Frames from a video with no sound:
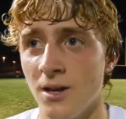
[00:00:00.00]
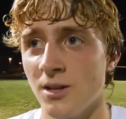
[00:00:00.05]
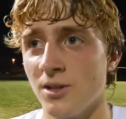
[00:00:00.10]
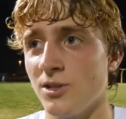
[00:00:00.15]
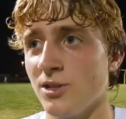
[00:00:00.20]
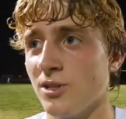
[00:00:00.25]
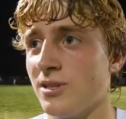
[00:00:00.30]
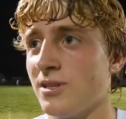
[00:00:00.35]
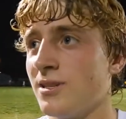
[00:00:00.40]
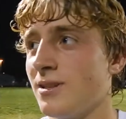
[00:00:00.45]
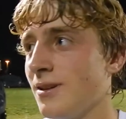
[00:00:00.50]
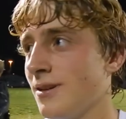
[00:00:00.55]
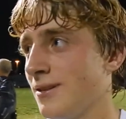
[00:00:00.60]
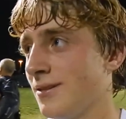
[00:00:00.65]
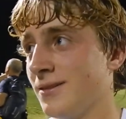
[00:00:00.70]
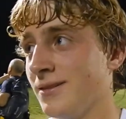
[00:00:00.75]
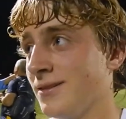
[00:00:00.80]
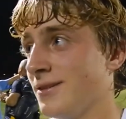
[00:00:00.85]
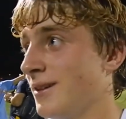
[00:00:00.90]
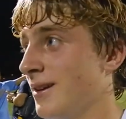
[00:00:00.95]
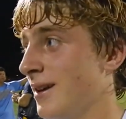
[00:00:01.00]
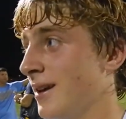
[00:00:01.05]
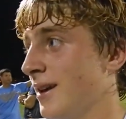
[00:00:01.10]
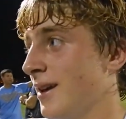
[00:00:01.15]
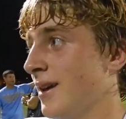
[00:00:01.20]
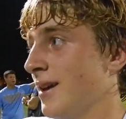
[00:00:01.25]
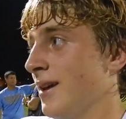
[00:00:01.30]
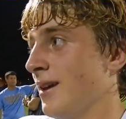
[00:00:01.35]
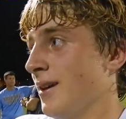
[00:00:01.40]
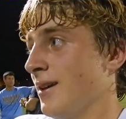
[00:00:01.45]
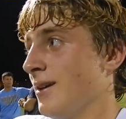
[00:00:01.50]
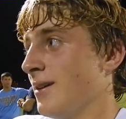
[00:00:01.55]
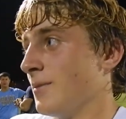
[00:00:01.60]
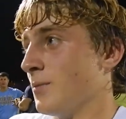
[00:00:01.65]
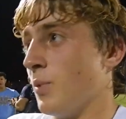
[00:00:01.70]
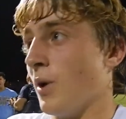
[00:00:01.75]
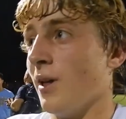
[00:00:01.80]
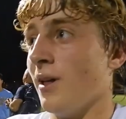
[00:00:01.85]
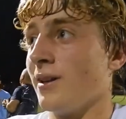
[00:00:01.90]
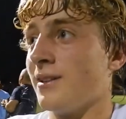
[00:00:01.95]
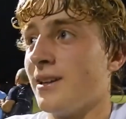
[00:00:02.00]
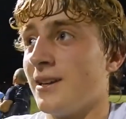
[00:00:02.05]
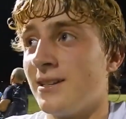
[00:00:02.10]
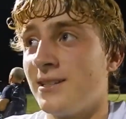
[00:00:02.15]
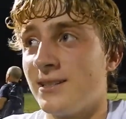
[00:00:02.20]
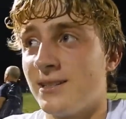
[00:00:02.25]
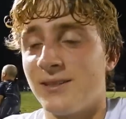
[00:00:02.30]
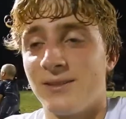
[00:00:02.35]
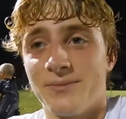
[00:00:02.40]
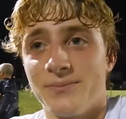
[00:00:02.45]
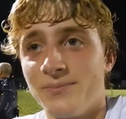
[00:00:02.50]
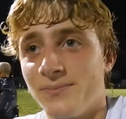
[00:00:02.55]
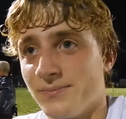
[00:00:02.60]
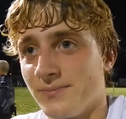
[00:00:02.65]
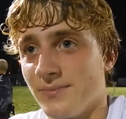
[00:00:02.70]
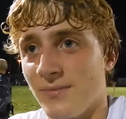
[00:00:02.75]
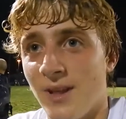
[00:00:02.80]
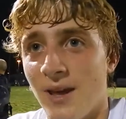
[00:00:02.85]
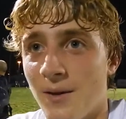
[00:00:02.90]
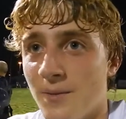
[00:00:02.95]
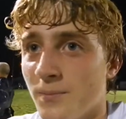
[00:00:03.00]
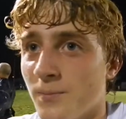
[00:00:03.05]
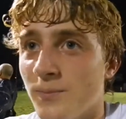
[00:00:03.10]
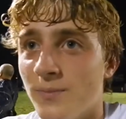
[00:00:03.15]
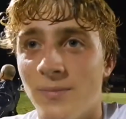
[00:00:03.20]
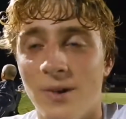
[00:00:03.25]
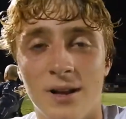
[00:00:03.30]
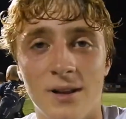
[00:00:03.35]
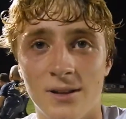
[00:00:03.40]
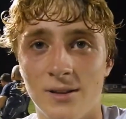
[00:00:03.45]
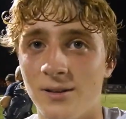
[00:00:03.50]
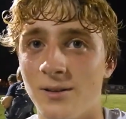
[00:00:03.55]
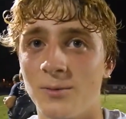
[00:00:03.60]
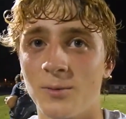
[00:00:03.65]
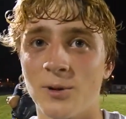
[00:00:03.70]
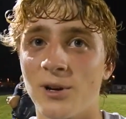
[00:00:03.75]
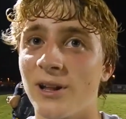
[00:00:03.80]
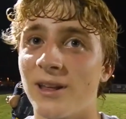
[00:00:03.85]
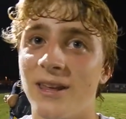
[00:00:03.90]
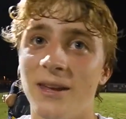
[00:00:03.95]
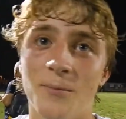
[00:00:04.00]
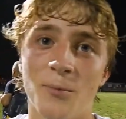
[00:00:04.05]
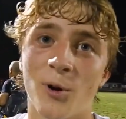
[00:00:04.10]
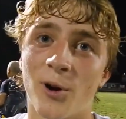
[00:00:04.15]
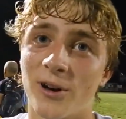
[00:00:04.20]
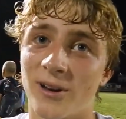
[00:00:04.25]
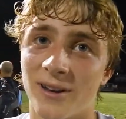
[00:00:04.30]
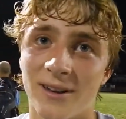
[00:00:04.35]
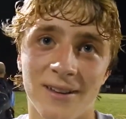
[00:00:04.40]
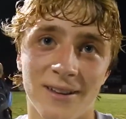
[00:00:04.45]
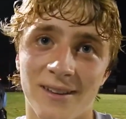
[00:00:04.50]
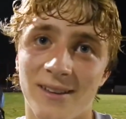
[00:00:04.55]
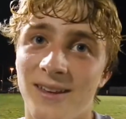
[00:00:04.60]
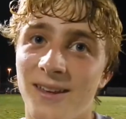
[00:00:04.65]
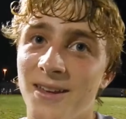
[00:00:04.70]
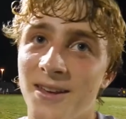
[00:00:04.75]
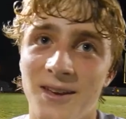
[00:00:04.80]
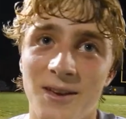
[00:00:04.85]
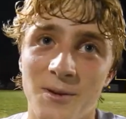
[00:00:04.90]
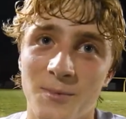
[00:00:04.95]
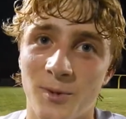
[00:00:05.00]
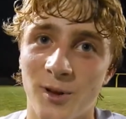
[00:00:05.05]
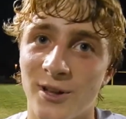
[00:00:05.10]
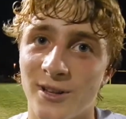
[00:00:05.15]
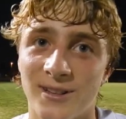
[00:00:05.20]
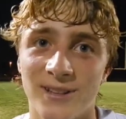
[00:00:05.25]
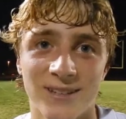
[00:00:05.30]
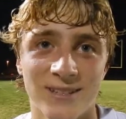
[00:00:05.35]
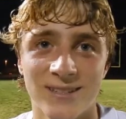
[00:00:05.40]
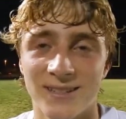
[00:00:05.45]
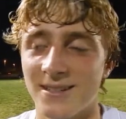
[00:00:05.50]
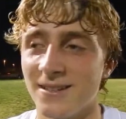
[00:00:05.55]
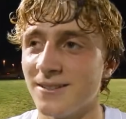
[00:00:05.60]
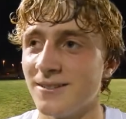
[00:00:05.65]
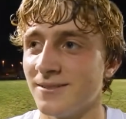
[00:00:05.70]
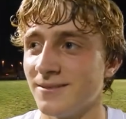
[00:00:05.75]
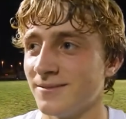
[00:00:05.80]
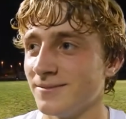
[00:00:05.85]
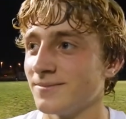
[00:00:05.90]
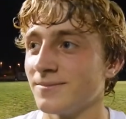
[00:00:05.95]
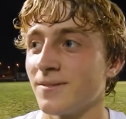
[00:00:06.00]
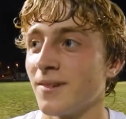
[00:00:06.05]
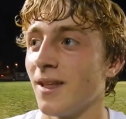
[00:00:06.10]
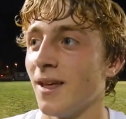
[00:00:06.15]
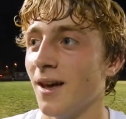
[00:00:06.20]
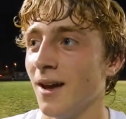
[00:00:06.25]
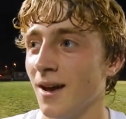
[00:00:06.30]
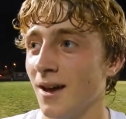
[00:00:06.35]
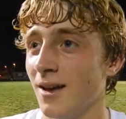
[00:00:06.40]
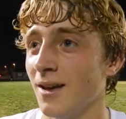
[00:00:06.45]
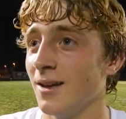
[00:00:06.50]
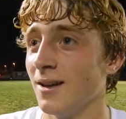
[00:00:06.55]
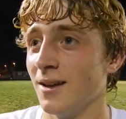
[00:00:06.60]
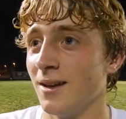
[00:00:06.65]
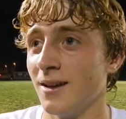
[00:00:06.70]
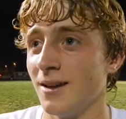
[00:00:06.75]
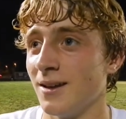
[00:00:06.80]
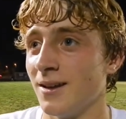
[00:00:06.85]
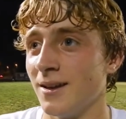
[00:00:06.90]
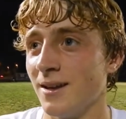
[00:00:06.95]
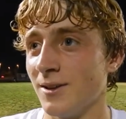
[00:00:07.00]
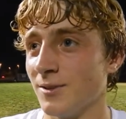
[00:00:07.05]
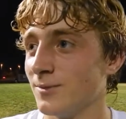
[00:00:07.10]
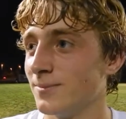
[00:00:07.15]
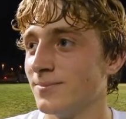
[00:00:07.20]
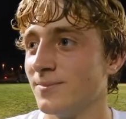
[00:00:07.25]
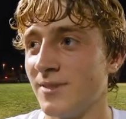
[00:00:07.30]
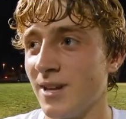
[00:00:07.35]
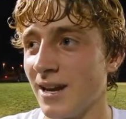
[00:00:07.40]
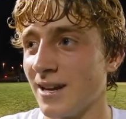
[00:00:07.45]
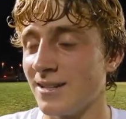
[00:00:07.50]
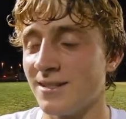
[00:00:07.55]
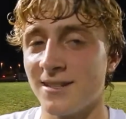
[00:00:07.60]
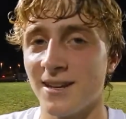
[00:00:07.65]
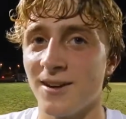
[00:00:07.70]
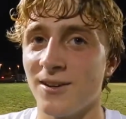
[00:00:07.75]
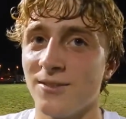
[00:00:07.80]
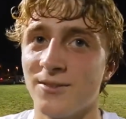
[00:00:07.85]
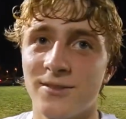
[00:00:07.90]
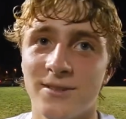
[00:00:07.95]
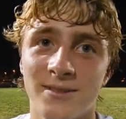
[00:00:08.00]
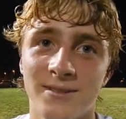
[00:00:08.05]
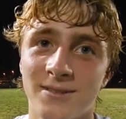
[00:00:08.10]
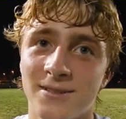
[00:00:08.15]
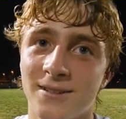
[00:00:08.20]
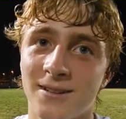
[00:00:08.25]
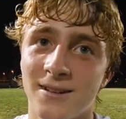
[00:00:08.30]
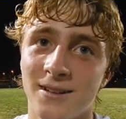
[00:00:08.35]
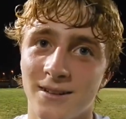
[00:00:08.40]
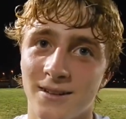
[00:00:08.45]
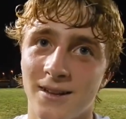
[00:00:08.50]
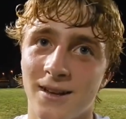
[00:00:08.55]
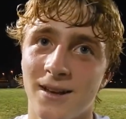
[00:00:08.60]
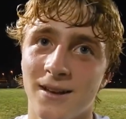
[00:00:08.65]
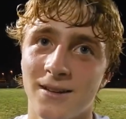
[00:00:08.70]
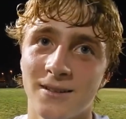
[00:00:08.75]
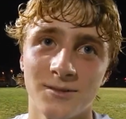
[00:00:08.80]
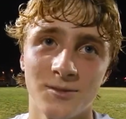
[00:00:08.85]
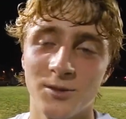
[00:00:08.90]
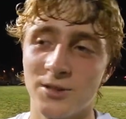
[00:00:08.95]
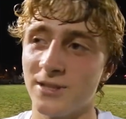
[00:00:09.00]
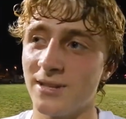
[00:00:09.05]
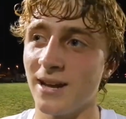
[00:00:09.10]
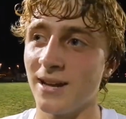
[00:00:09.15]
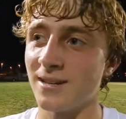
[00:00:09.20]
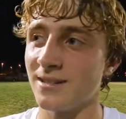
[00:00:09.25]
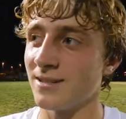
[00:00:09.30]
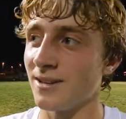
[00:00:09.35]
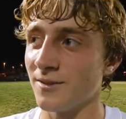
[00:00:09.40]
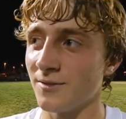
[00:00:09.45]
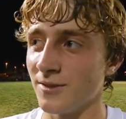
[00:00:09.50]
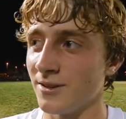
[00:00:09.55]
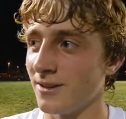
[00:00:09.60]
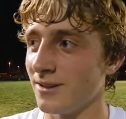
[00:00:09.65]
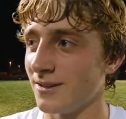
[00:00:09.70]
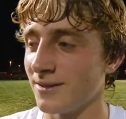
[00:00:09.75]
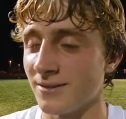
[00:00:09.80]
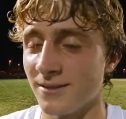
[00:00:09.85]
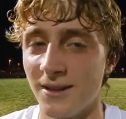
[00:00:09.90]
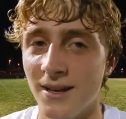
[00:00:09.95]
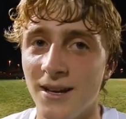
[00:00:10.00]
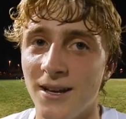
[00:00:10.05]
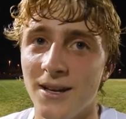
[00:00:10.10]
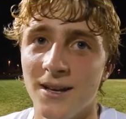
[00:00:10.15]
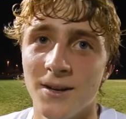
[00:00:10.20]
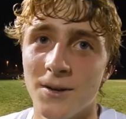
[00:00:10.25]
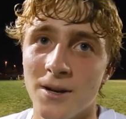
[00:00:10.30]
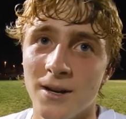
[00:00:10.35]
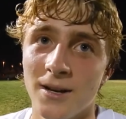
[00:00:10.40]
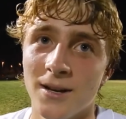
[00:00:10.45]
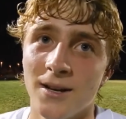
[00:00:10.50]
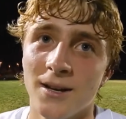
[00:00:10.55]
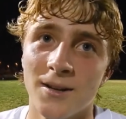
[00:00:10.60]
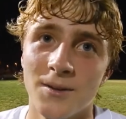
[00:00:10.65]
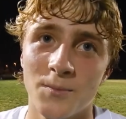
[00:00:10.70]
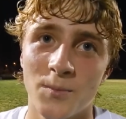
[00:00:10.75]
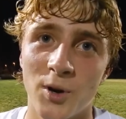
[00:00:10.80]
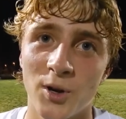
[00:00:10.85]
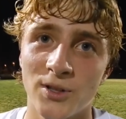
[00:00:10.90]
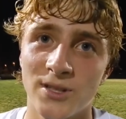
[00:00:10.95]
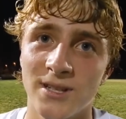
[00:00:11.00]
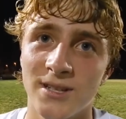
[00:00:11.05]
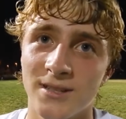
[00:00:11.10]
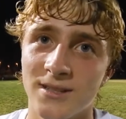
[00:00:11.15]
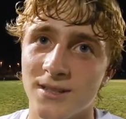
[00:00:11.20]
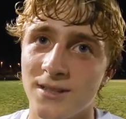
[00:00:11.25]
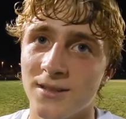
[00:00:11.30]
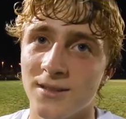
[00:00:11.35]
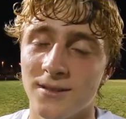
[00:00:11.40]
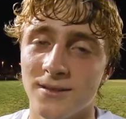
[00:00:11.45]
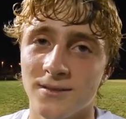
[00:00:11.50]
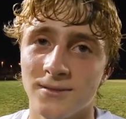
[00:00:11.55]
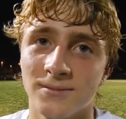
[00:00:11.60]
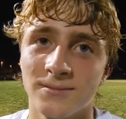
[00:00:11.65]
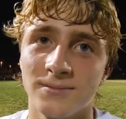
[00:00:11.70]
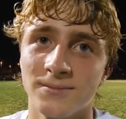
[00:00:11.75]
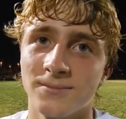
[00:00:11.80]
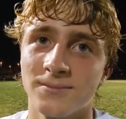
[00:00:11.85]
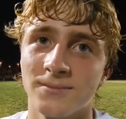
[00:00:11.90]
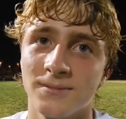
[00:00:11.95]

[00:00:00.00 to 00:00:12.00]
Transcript: Just play like this, and we're gonna keep working. Play like this, and it'll take itself. Right. Yeah, right. just take itself in the postseason. And,